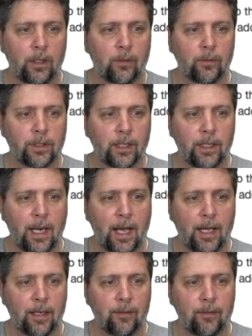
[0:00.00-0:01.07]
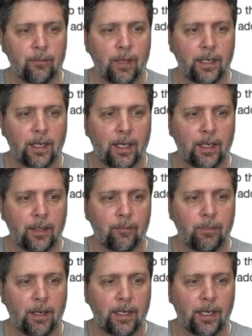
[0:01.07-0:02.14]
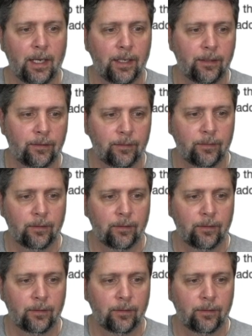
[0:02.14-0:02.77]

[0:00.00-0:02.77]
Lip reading: It was a 9 by 9 by 9.